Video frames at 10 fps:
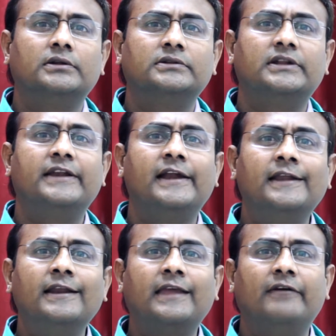the
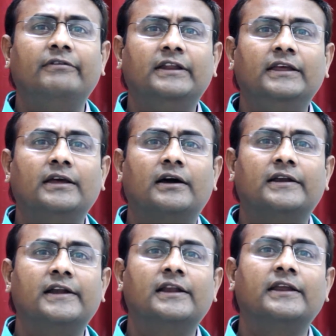dental cavity or
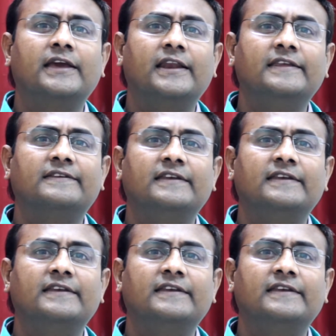dental caries